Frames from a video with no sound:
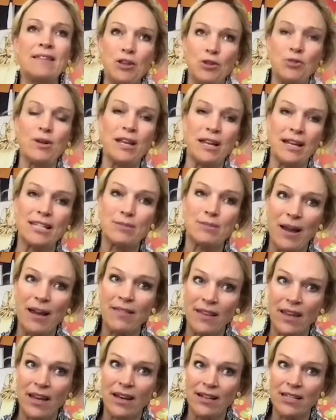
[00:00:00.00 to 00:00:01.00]
can
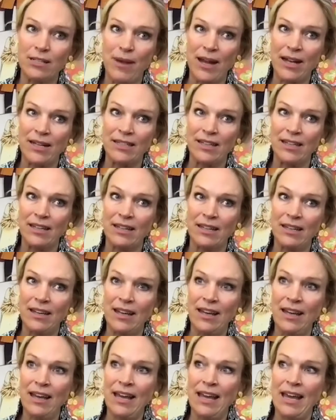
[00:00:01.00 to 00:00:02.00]
expect the unexpected,
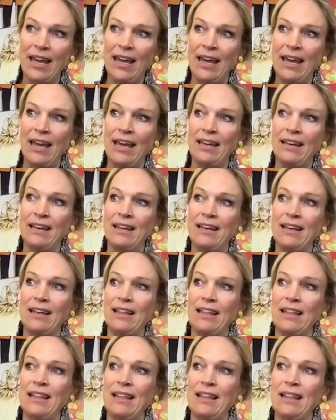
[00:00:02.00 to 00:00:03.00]
and
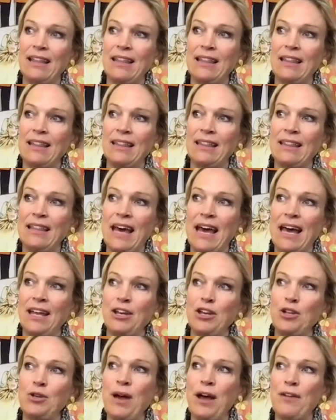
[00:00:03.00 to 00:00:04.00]
that
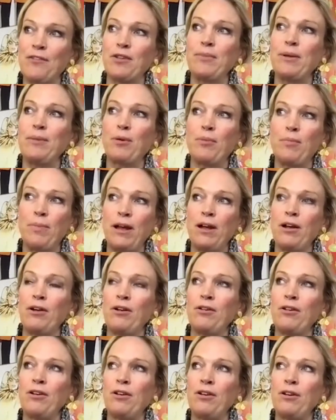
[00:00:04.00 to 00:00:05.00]
you have to be
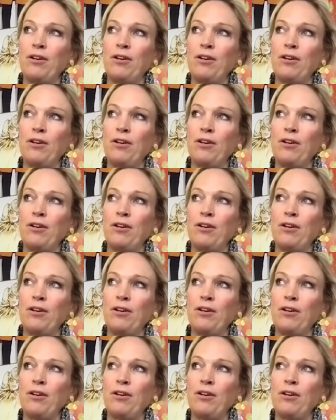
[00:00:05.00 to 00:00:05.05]
prepared